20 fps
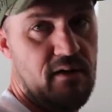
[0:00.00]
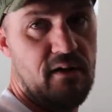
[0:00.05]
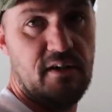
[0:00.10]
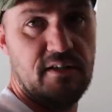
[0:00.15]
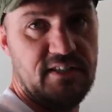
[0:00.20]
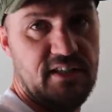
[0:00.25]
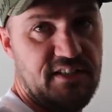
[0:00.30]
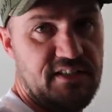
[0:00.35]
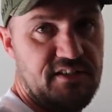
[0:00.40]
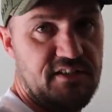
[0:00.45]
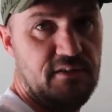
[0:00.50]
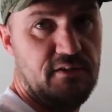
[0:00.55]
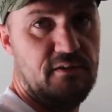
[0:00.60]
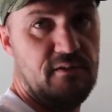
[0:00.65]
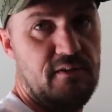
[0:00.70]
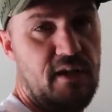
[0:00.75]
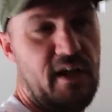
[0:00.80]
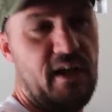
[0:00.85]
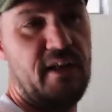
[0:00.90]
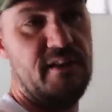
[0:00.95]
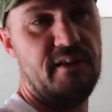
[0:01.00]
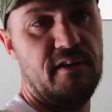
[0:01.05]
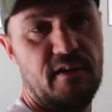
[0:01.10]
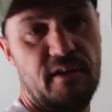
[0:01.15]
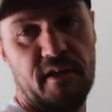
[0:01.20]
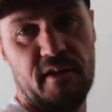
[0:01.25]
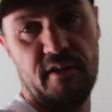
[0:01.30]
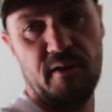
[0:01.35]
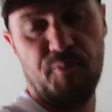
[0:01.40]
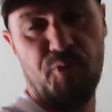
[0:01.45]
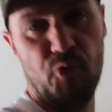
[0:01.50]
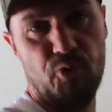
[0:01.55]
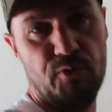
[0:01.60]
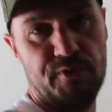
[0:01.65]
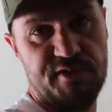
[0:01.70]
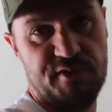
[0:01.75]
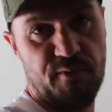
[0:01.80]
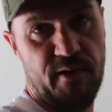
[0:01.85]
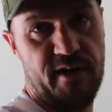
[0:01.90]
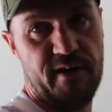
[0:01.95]
because I got the
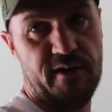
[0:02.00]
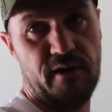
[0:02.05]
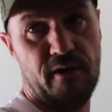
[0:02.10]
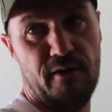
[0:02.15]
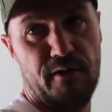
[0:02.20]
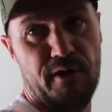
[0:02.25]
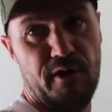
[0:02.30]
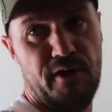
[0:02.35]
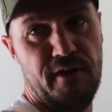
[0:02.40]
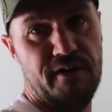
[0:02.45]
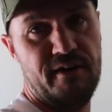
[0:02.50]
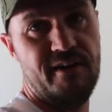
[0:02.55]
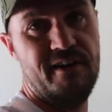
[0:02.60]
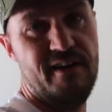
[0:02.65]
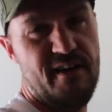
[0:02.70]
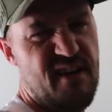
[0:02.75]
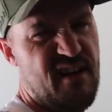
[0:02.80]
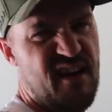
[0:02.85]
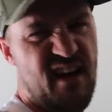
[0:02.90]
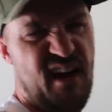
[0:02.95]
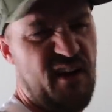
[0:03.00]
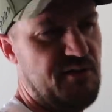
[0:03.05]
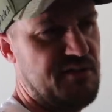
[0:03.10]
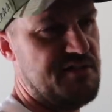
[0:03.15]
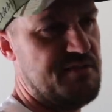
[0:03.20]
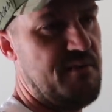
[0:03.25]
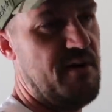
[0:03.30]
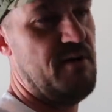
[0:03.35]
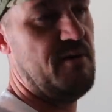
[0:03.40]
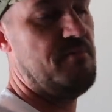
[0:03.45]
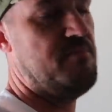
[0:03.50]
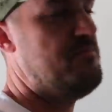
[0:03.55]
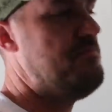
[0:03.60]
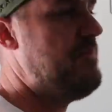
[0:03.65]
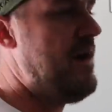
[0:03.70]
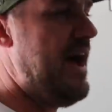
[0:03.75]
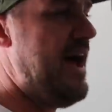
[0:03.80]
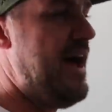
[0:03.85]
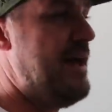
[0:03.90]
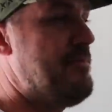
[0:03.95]
pool sweat going on. I don't smell
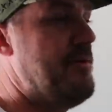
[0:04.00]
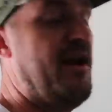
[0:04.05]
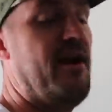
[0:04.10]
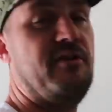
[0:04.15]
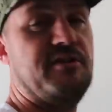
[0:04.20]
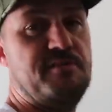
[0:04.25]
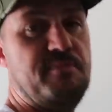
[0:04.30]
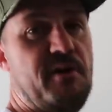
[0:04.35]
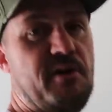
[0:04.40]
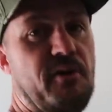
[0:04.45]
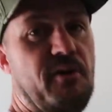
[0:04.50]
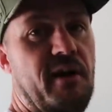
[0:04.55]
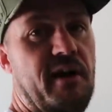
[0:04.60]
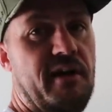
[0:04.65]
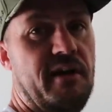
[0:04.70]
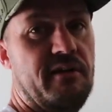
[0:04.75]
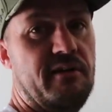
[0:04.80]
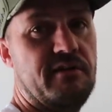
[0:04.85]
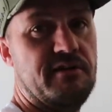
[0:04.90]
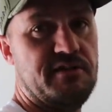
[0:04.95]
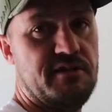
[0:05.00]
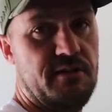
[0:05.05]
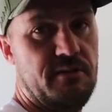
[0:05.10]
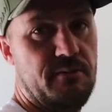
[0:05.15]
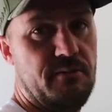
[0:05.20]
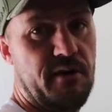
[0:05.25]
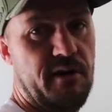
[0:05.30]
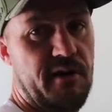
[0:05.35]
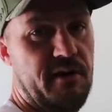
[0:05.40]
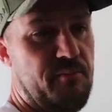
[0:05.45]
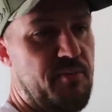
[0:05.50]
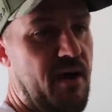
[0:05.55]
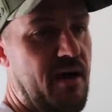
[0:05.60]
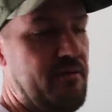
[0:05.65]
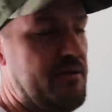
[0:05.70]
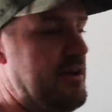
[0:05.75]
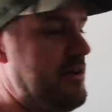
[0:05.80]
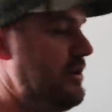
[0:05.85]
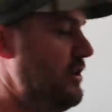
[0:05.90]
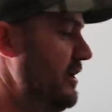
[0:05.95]
bad, but I don't smell great either. So we're gonna
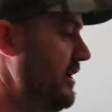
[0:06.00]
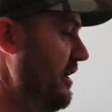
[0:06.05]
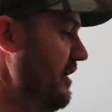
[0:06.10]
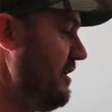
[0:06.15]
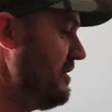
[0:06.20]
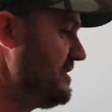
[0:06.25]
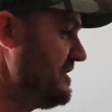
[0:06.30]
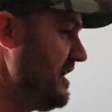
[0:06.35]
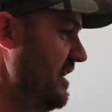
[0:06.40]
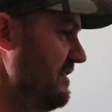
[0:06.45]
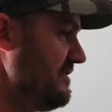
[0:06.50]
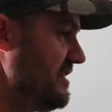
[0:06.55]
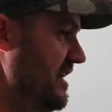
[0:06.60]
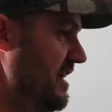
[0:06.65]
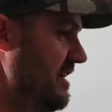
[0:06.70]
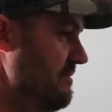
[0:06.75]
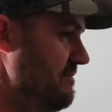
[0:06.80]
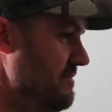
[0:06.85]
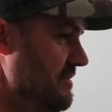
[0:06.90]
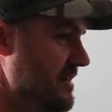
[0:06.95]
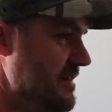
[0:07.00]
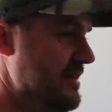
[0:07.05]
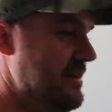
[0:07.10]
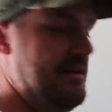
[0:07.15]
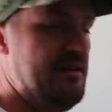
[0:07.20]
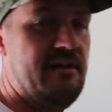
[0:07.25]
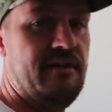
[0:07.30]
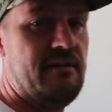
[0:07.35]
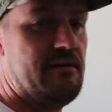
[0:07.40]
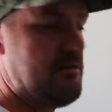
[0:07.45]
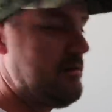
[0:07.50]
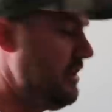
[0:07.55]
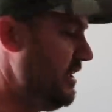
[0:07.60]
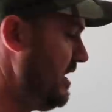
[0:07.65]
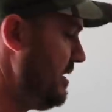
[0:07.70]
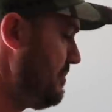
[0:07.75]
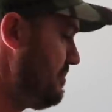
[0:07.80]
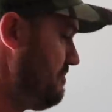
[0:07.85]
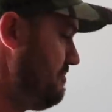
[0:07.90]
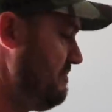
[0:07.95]
probably clean ourselves up, clean